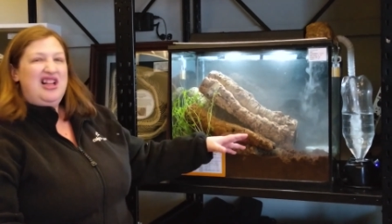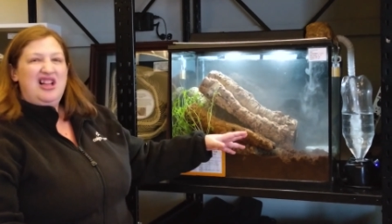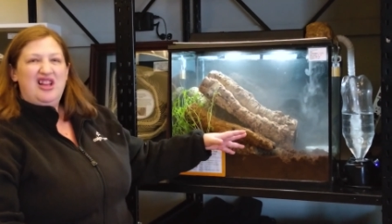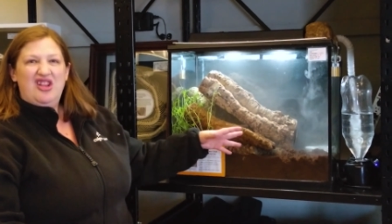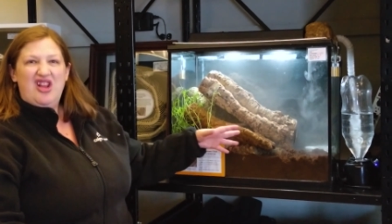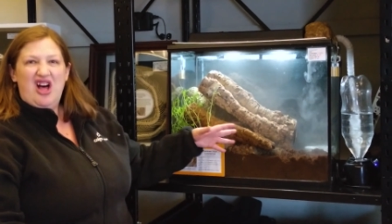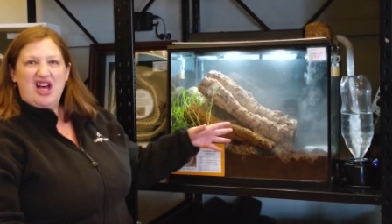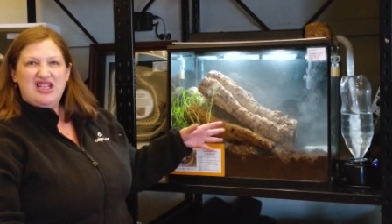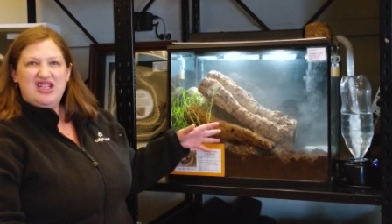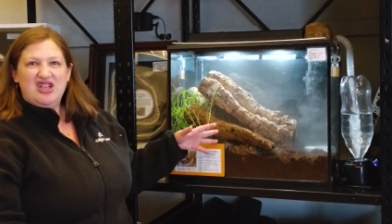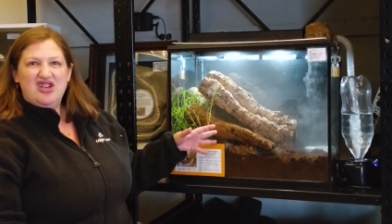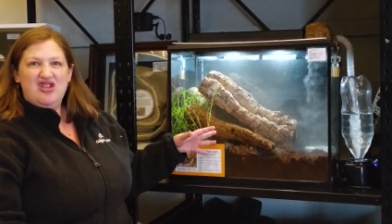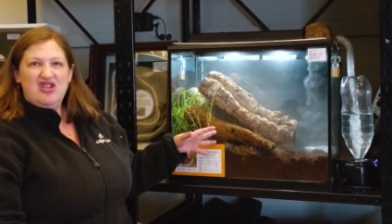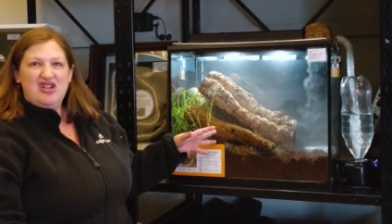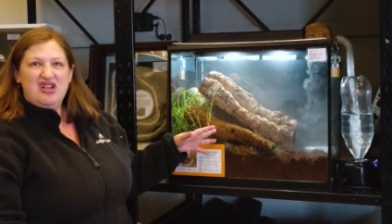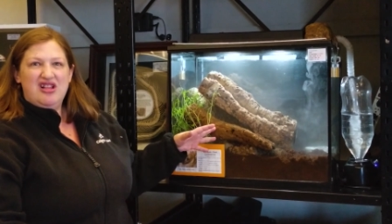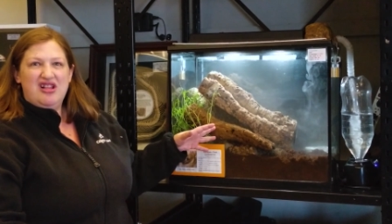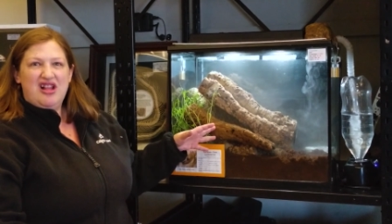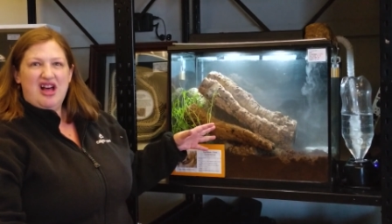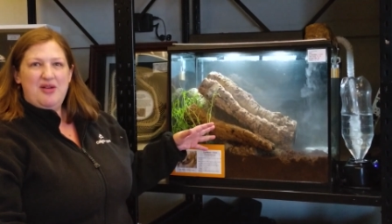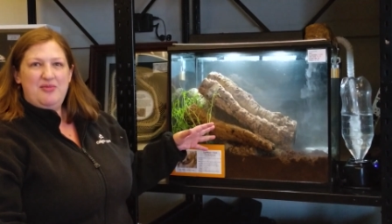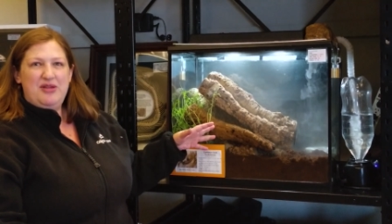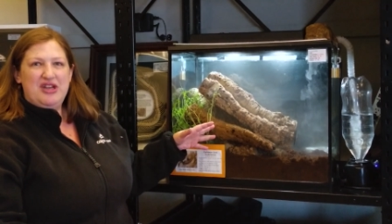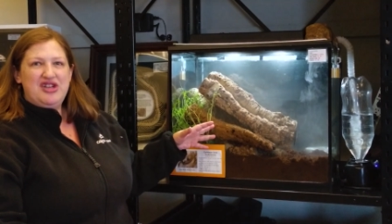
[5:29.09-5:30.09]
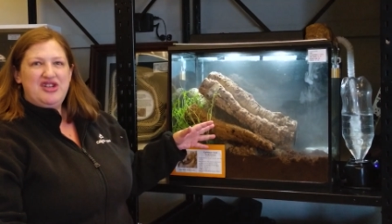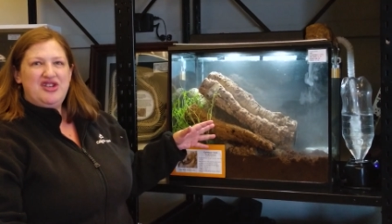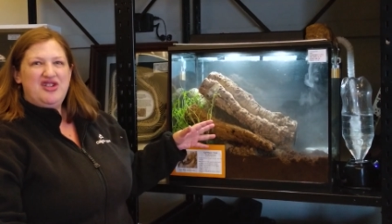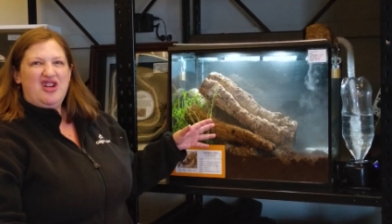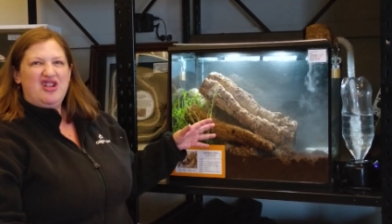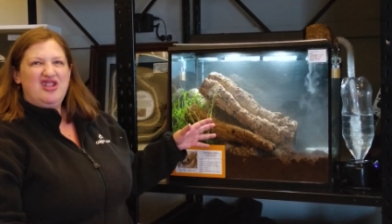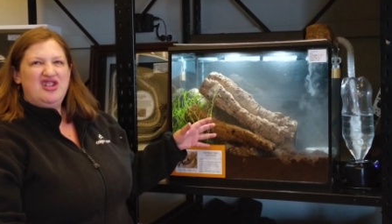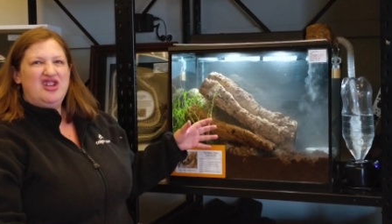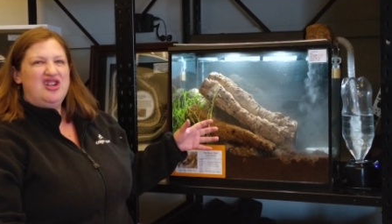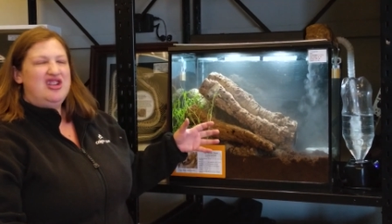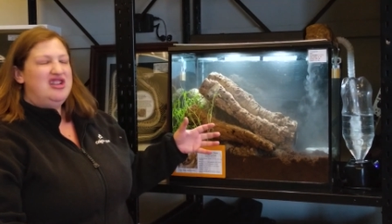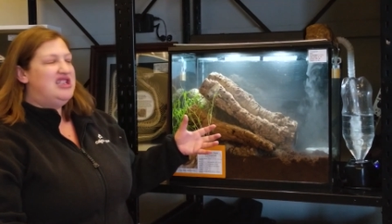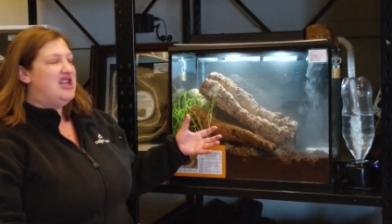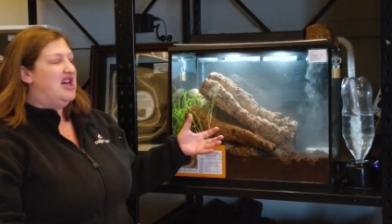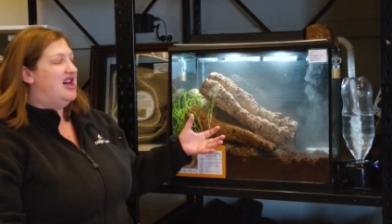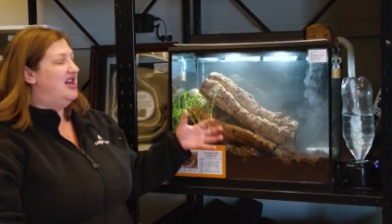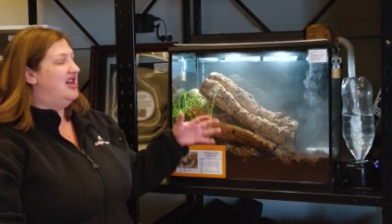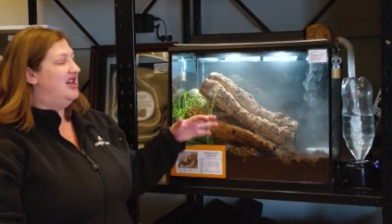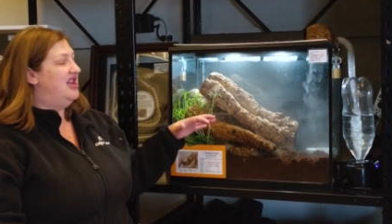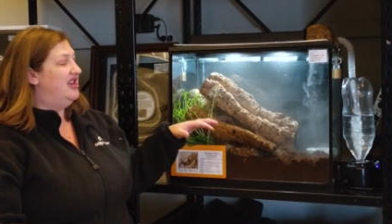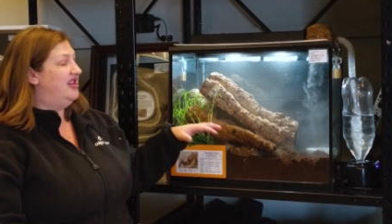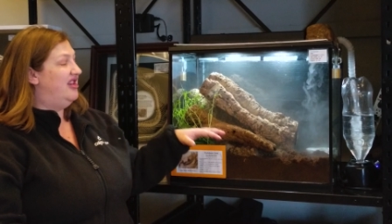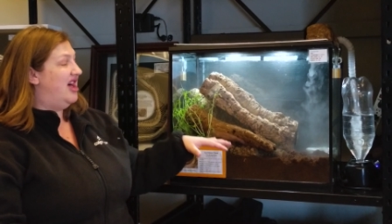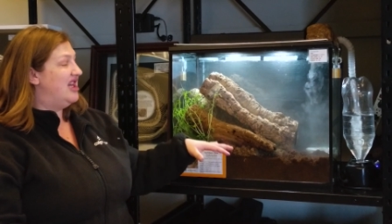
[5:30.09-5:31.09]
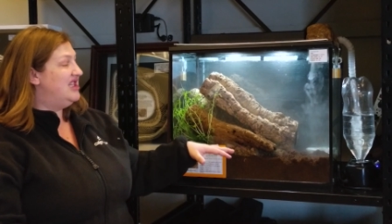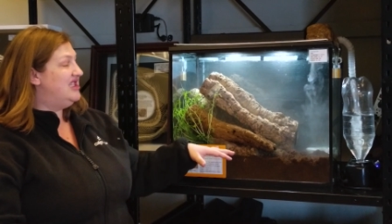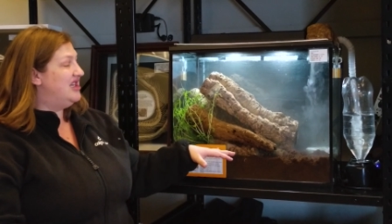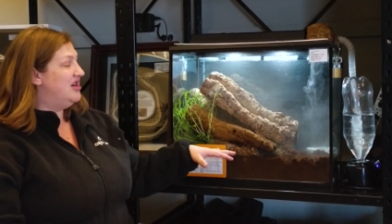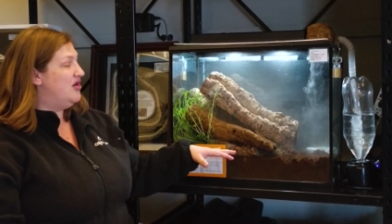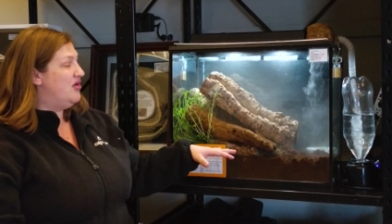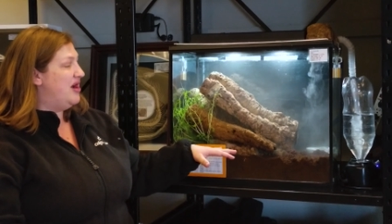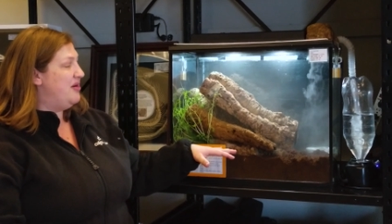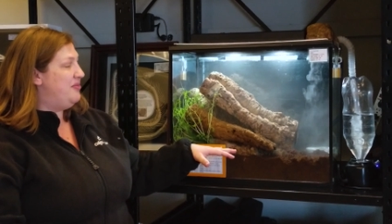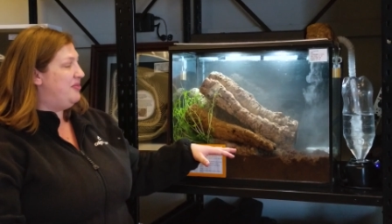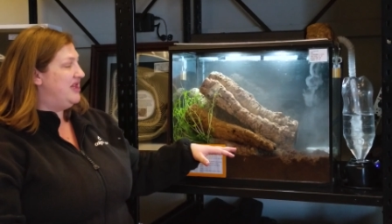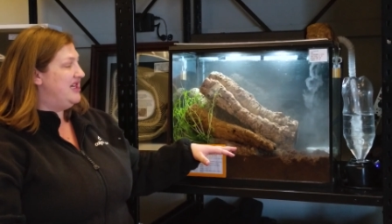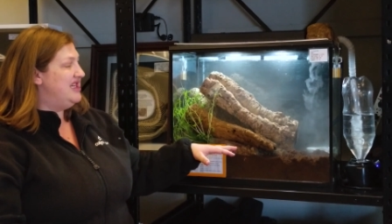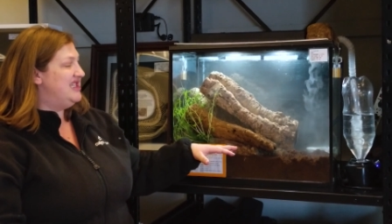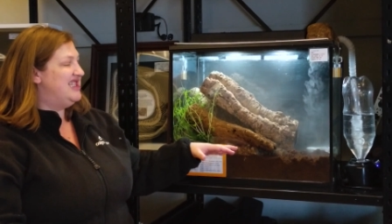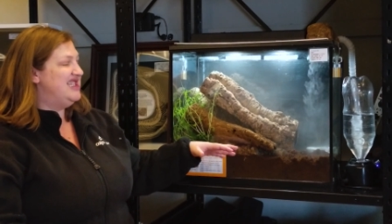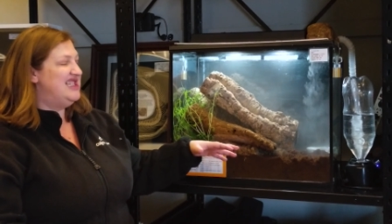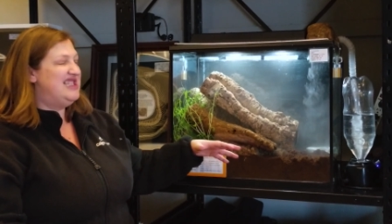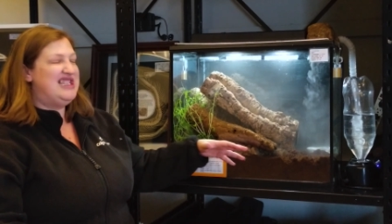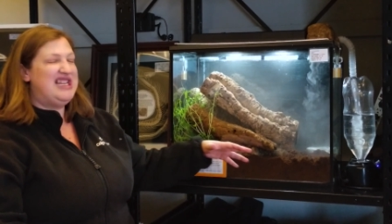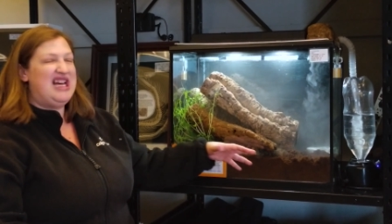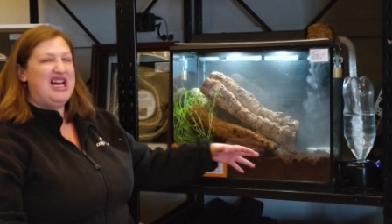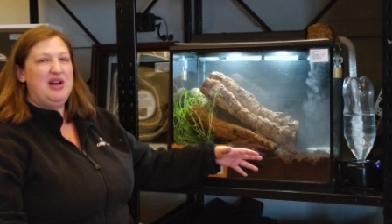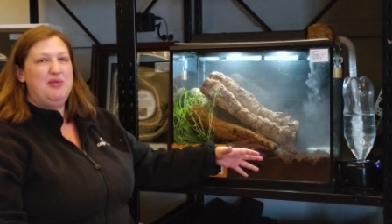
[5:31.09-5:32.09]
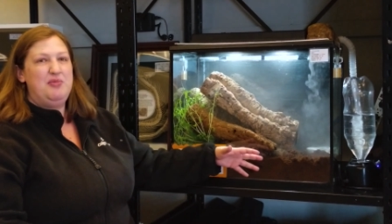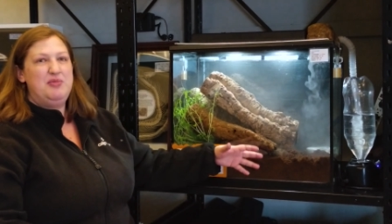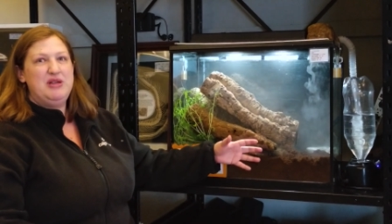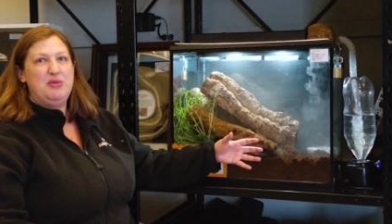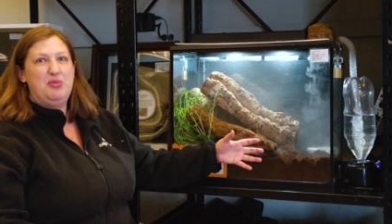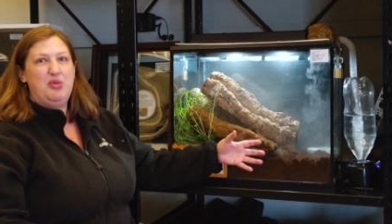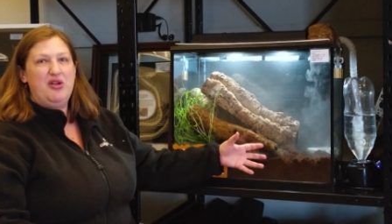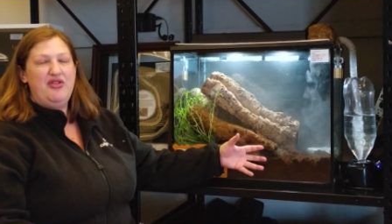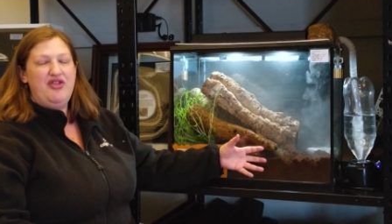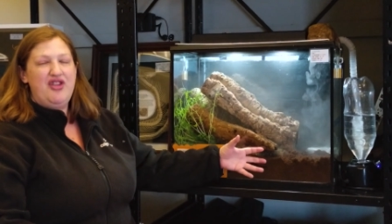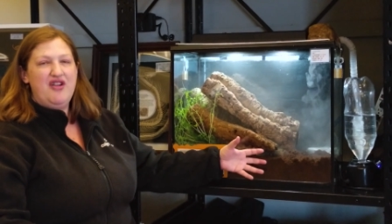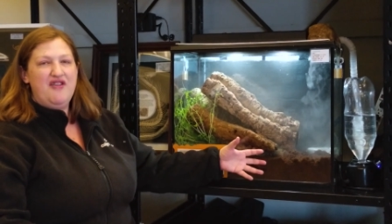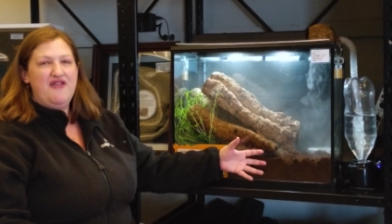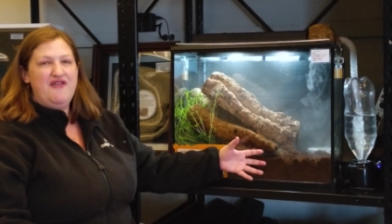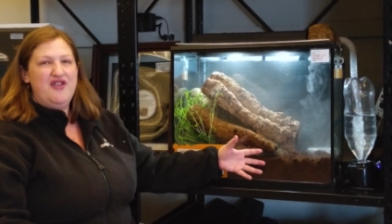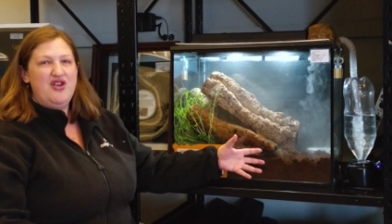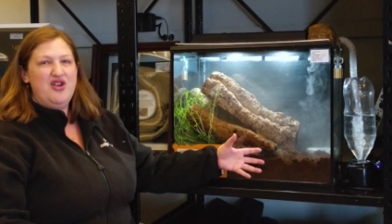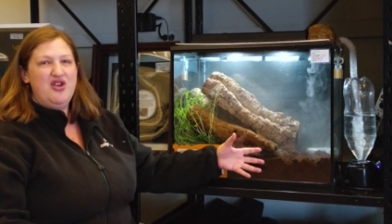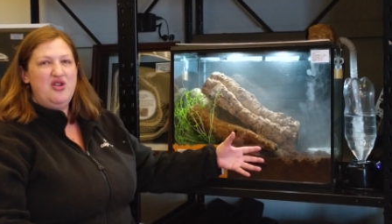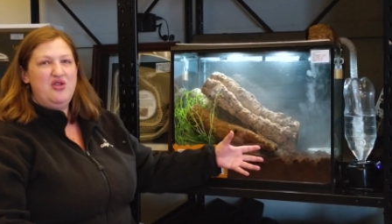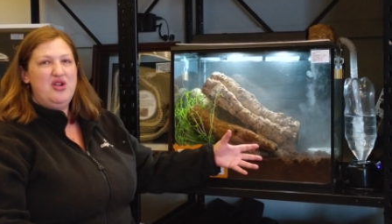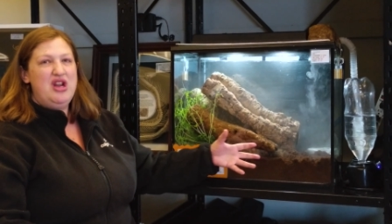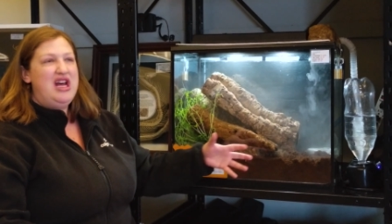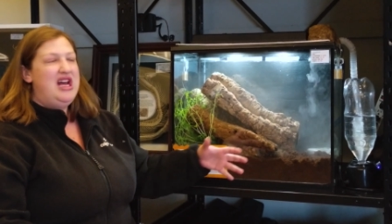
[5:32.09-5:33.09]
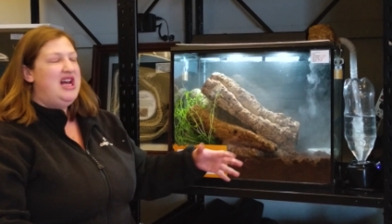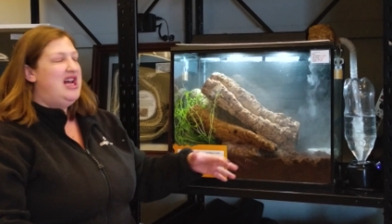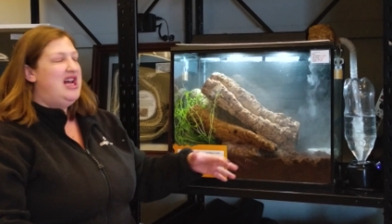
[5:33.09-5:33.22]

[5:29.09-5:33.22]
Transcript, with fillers: Lots of good climbing structures, lots of great places to, to put their food,